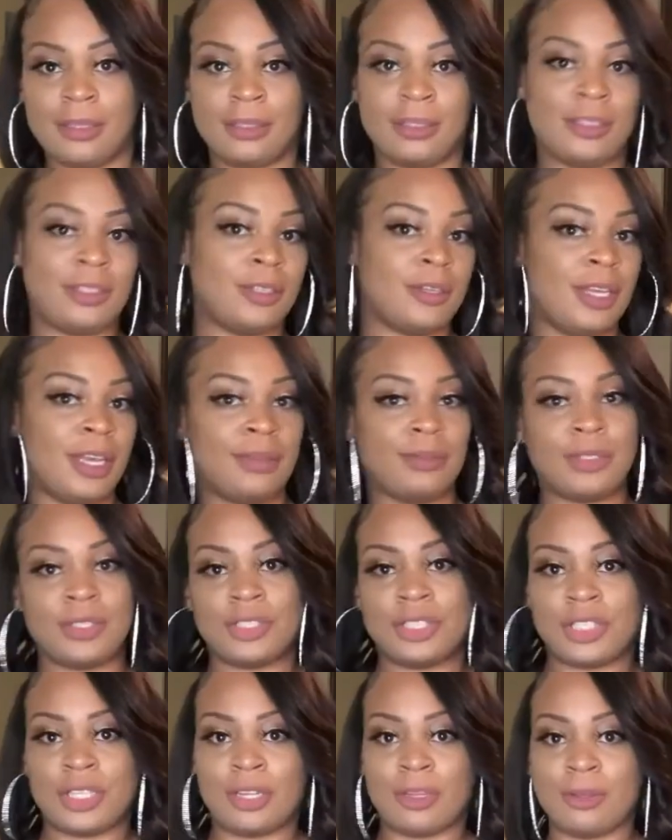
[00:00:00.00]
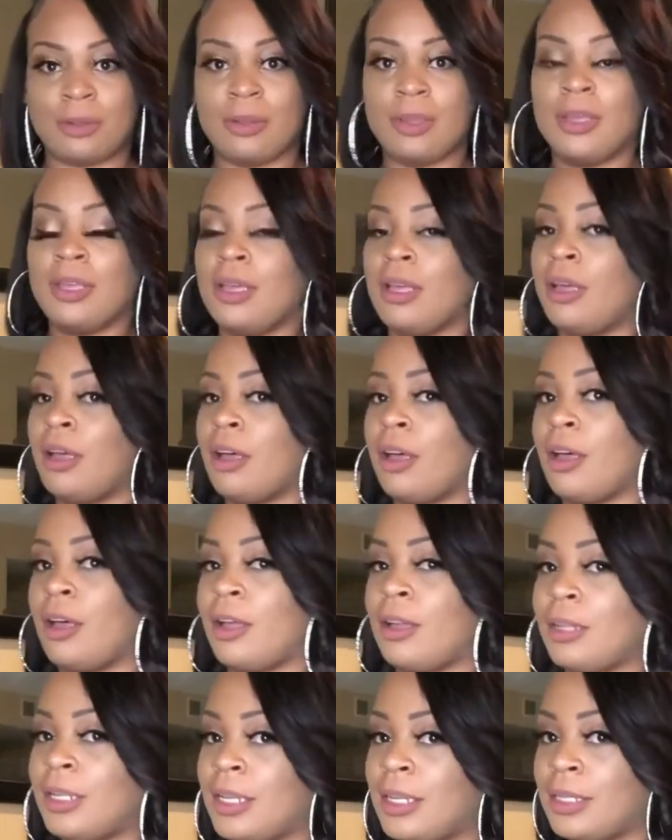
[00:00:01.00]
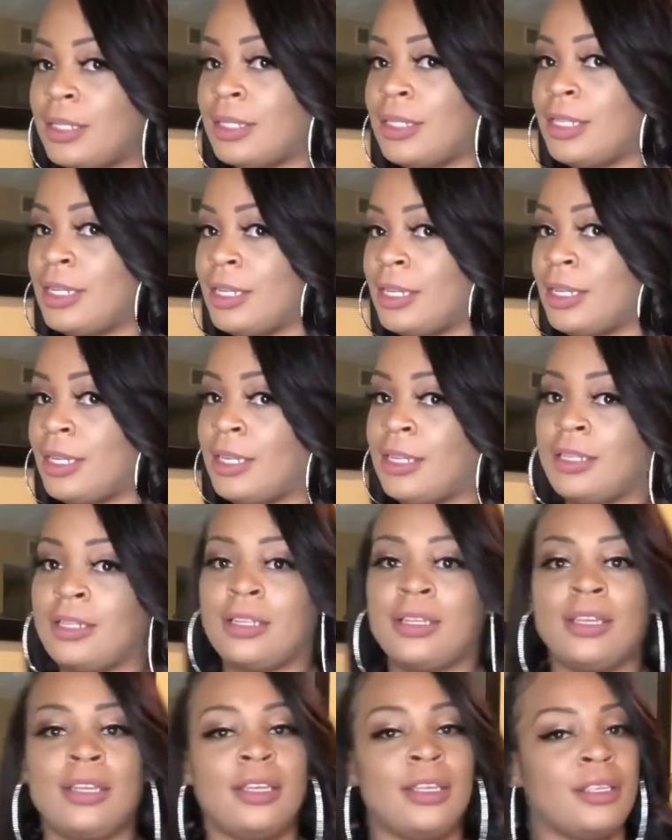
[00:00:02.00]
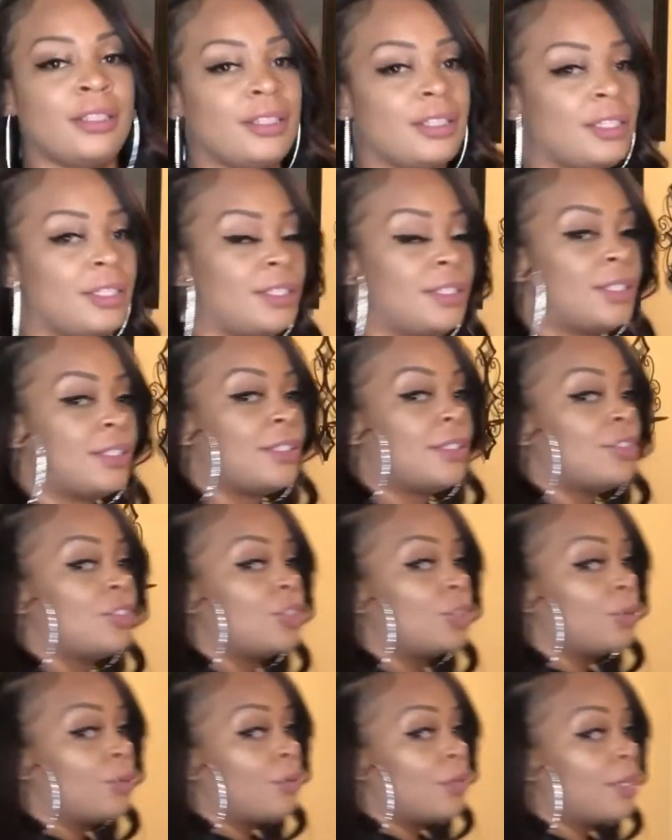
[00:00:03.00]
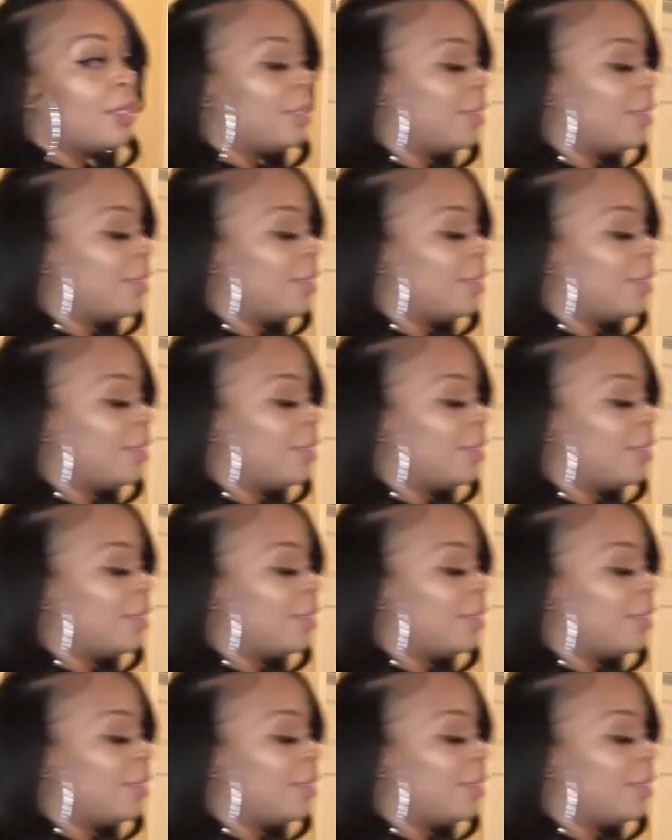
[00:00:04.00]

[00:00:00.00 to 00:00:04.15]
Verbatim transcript: You don't have to show all that skin. This is showing